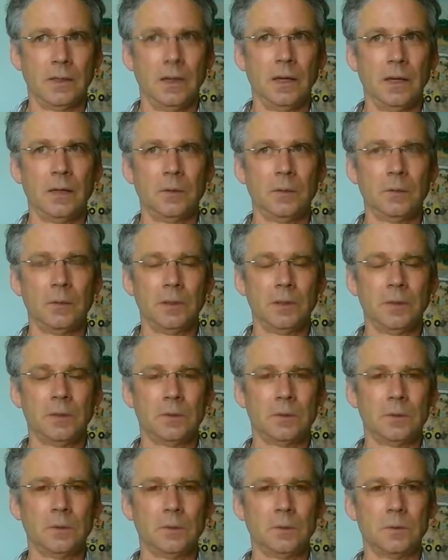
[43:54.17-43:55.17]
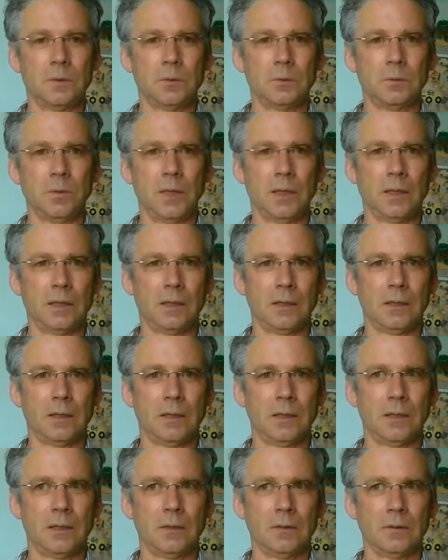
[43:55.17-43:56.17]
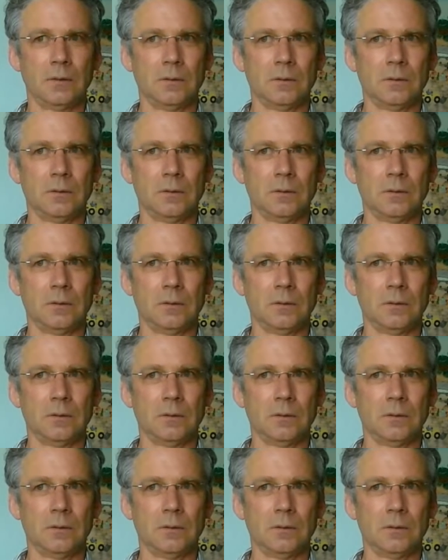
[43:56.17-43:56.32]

and we need to make our